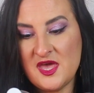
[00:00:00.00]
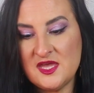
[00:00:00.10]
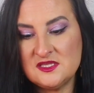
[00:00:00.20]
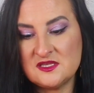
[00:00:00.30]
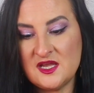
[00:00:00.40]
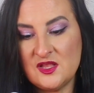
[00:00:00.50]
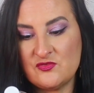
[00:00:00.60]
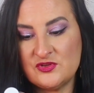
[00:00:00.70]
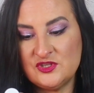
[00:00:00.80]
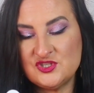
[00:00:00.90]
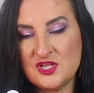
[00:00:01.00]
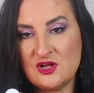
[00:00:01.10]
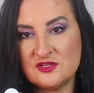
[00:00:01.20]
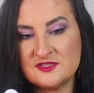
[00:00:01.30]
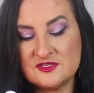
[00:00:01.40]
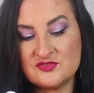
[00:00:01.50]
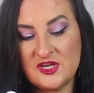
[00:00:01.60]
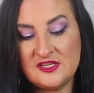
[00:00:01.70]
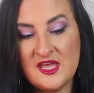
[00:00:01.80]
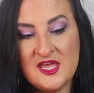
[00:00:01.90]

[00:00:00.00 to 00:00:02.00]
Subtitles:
and hyaluronic gel concentrate.